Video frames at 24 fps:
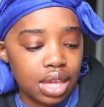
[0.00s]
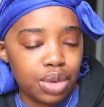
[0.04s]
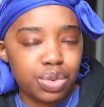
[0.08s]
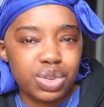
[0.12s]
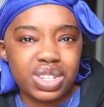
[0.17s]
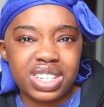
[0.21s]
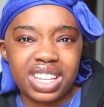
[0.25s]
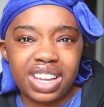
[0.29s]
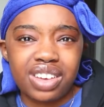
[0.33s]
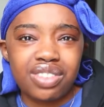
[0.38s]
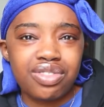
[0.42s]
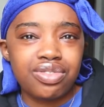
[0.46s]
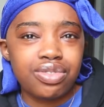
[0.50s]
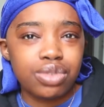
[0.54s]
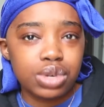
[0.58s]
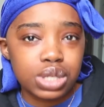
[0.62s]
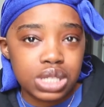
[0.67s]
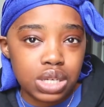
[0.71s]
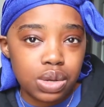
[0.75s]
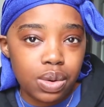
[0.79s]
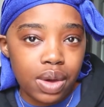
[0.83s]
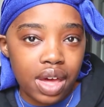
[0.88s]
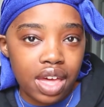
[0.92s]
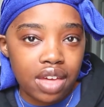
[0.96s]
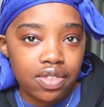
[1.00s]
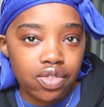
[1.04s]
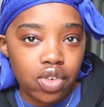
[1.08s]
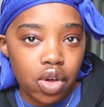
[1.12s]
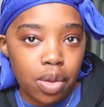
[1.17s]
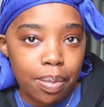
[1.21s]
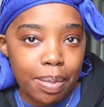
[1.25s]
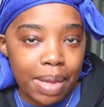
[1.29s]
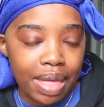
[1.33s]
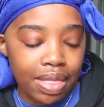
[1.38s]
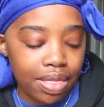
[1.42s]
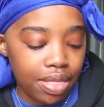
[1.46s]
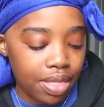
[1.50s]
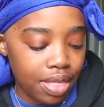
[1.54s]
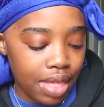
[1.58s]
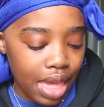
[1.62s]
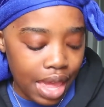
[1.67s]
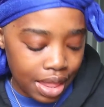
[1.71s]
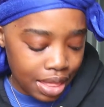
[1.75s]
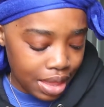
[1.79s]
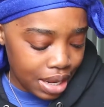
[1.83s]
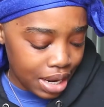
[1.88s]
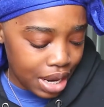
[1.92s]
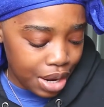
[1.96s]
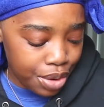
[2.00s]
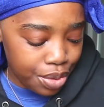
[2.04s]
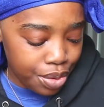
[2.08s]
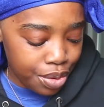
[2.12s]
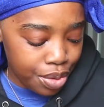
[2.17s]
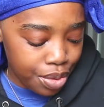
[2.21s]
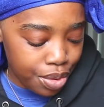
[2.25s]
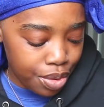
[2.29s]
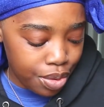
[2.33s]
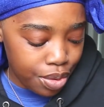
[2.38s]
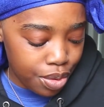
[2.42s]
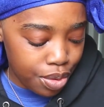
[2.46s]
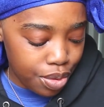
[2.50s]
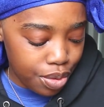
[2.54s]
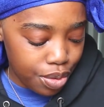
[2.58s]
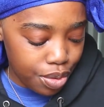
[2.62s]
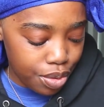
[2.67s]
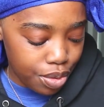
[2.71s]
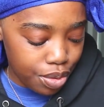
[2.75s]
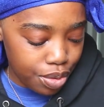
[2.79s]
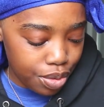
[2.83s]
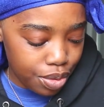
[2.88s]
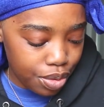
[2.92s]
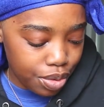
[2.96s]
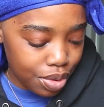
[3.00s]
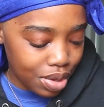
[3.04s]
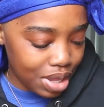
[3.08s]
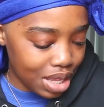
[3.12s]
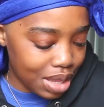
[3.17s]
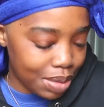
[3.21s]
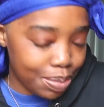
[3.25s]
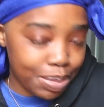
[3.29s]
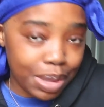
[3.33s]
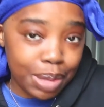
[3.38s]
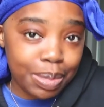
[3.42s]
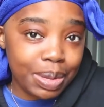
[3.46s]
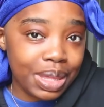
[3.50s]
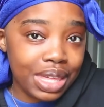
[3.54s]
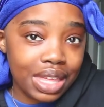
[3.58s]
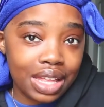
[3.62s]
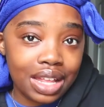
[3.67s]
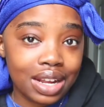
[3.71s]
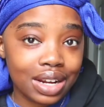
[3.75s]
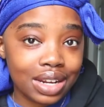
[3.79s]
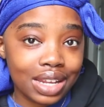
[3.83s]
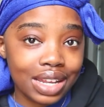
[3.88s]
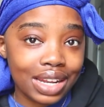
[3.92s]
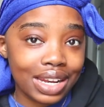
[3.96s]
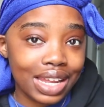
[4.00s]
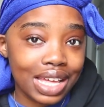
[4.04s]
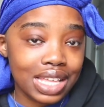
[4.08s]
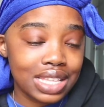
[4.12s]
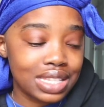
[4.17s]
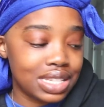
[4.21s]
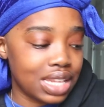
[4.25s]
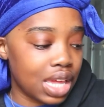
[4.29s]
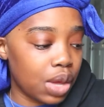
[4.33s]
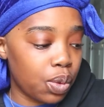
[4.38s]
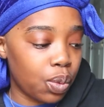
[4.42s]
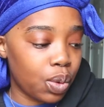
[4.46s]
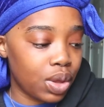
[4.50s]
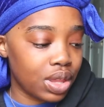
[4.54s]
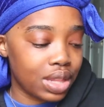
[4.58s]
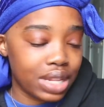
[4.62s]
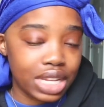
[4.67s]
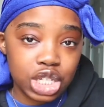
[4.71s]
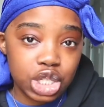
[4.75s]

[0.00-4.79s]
it was like 40 kwai for a month. And then I don't know, a baby girl realized her worth.